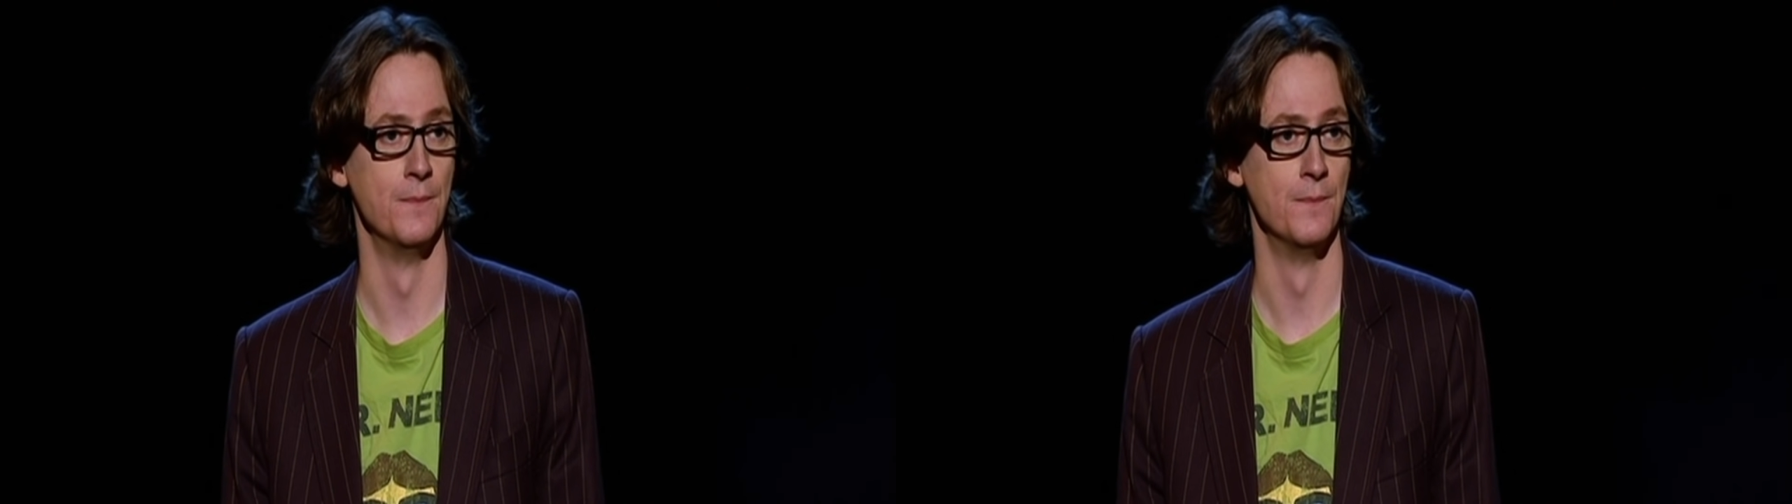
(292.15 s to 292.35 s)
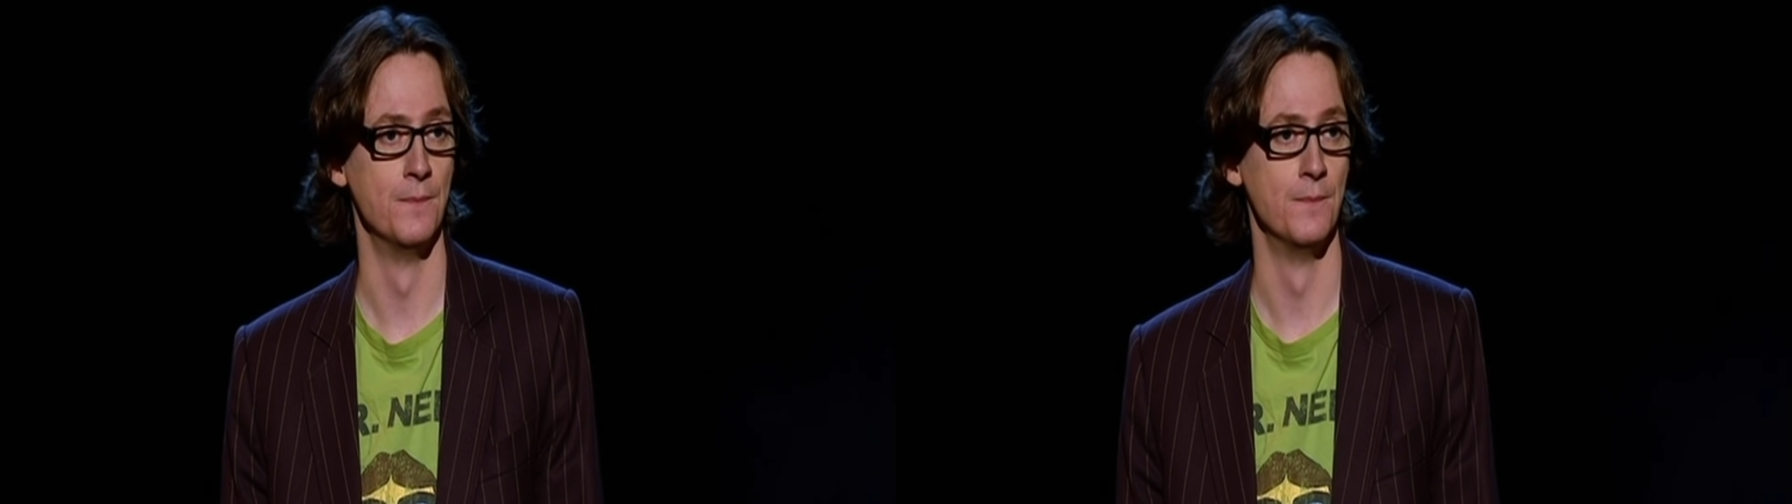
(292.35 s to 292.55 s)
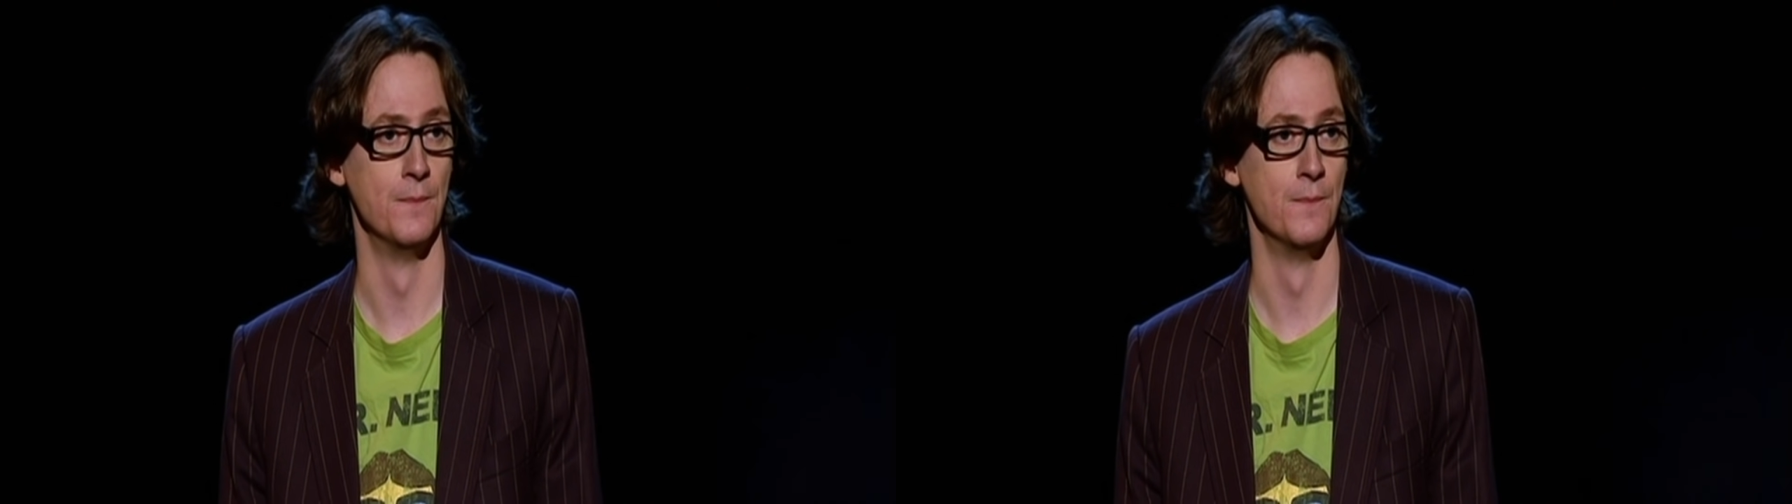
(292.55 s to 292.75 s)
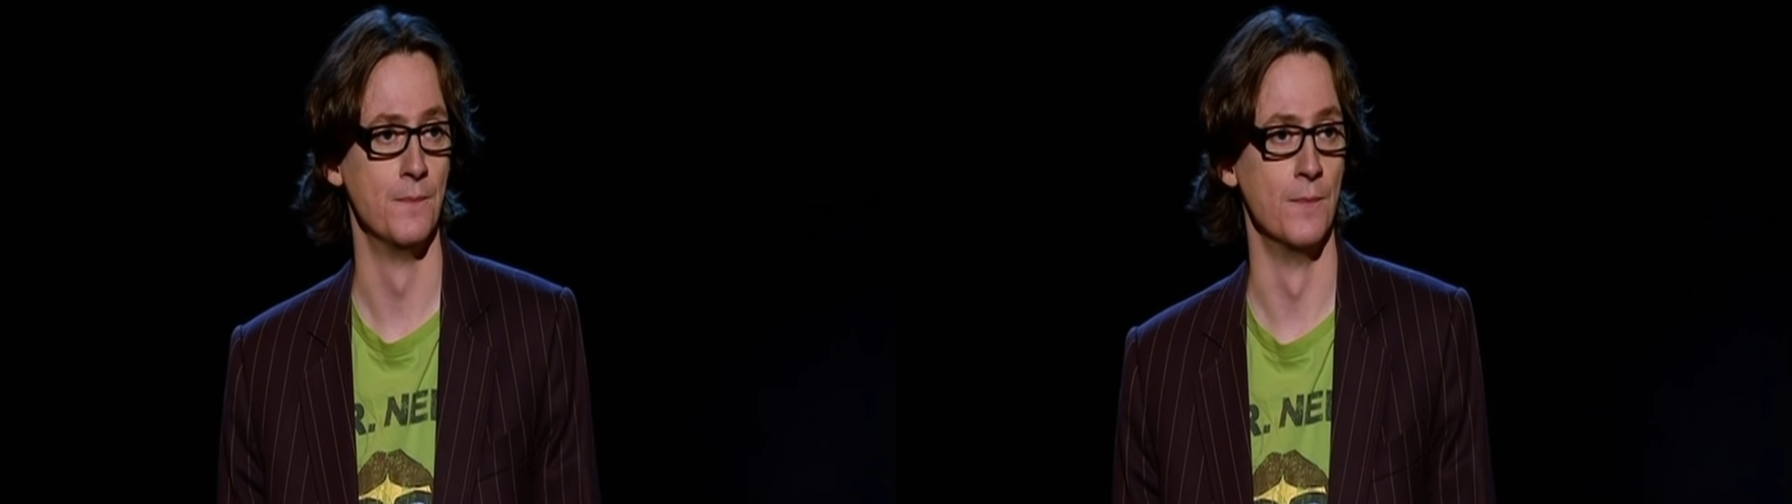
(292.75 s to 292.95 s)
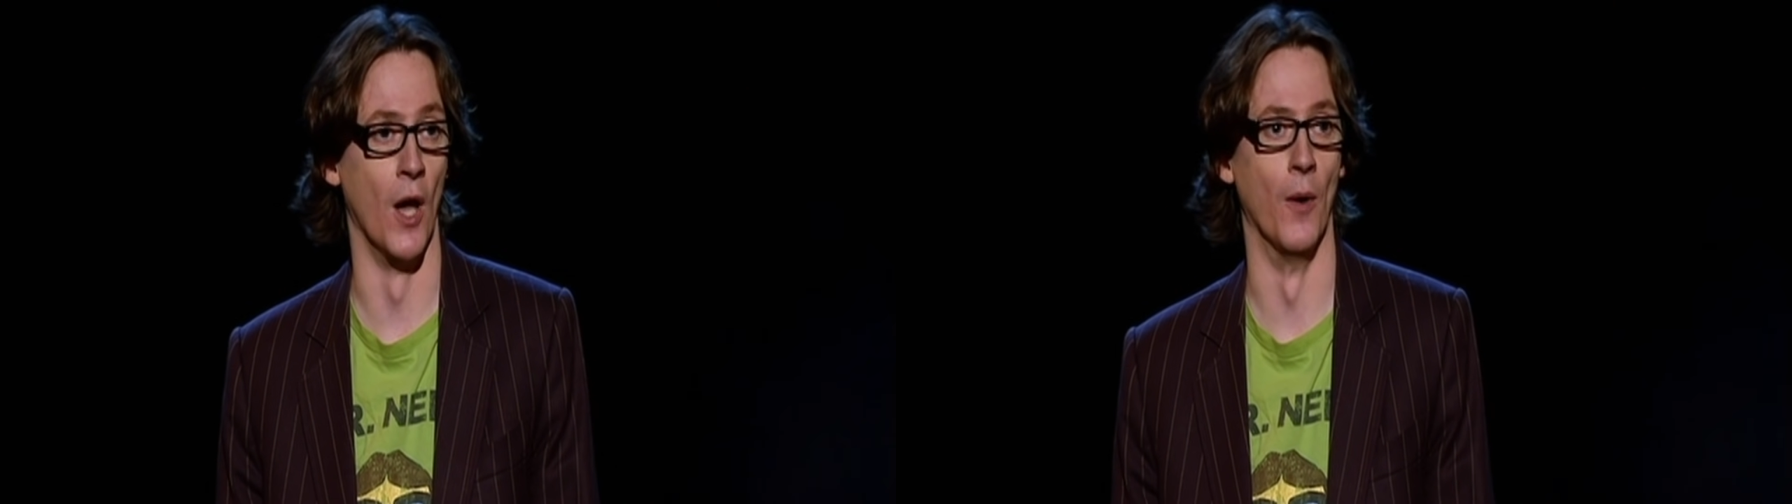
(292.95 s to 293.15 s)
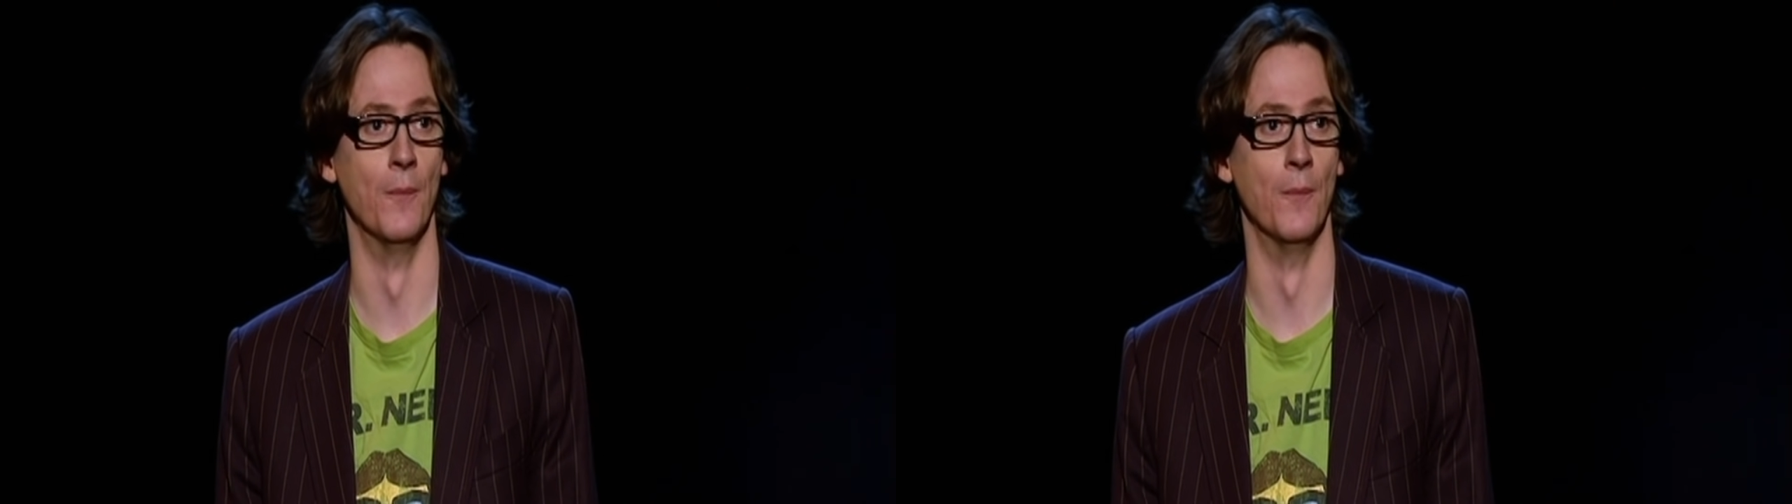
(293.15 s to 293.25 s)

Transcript: No. No.